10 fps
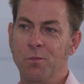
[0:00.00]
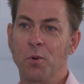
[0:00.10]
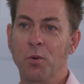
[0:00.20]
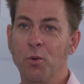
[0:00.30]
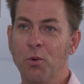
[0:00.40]

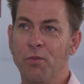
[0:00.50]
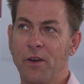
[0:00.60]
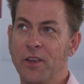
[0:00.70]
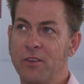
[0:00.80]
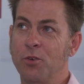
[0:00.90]
We were all
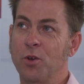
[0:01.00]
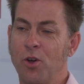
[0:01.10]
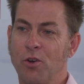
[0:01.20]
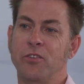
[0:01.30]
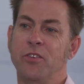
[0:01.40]
very sort of
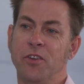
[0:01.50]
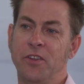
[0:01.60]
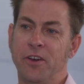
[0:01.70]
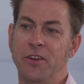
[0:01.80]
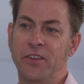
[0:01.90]
cognizant of
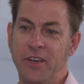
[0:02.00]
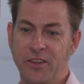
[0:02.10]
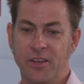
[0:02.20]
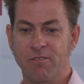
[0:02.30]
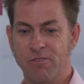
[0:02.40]
the
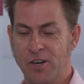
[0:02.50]
idea that